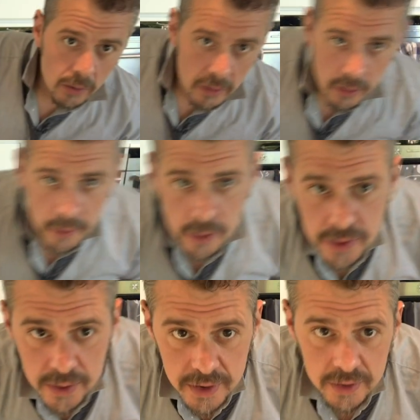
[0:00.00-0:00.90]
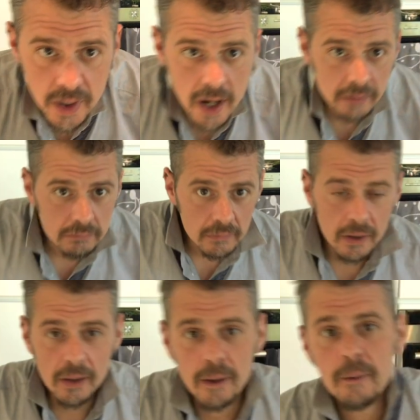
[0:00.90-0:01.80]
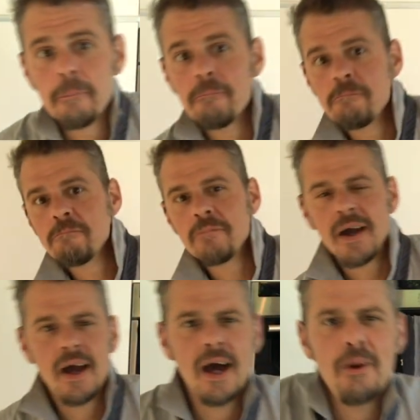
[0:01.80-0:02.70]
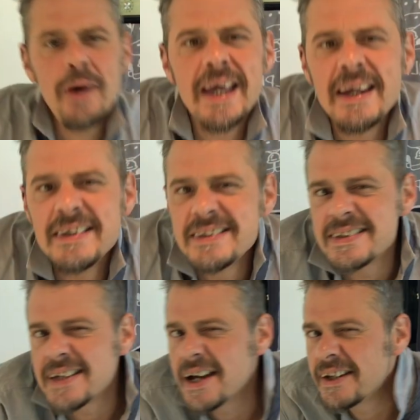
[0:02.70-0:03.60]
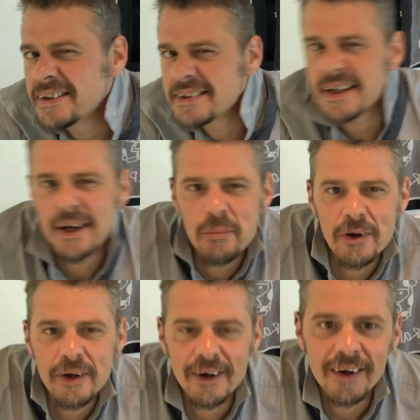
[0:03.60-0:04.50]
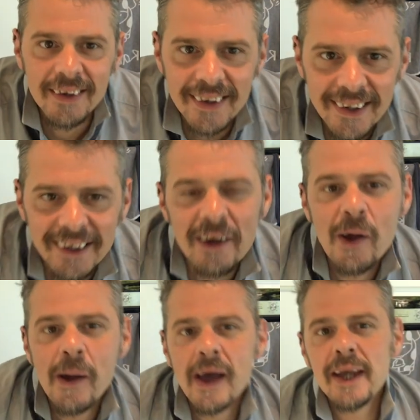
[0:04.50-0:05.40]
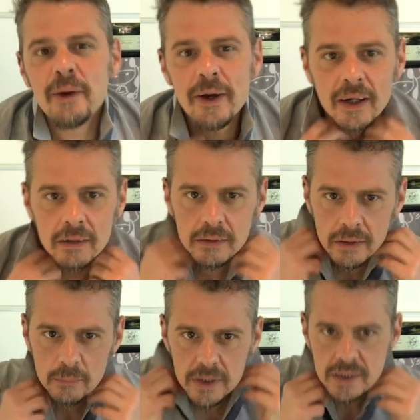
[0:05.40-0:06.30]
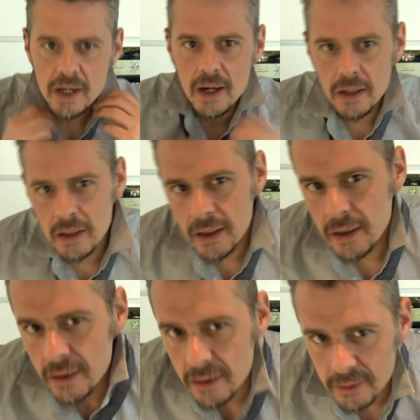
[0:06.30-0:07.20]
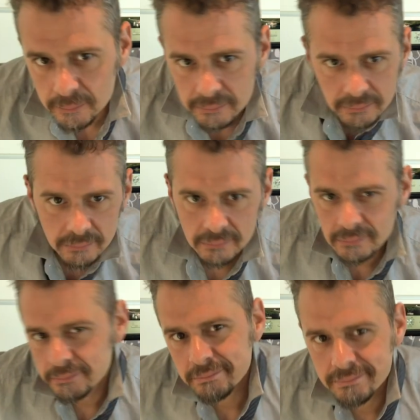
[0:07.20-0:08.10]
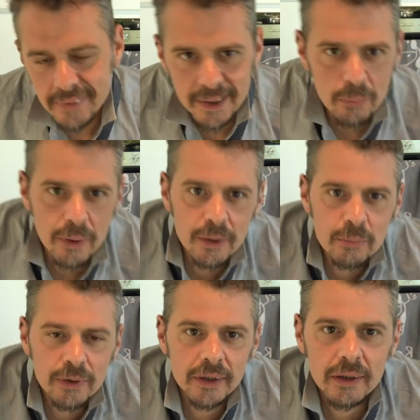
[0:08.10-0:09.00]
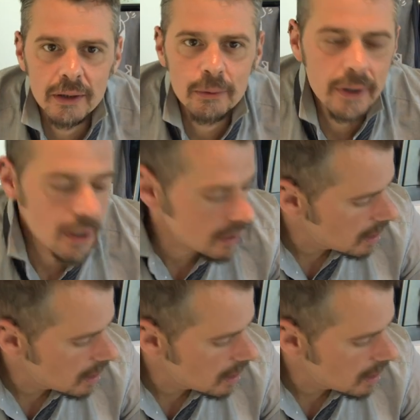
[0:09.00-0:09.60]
you know what couscous is, right? How do I get inside of this camera here? Hey, anyway, you like my tie? I didn't bother putting it all the way on.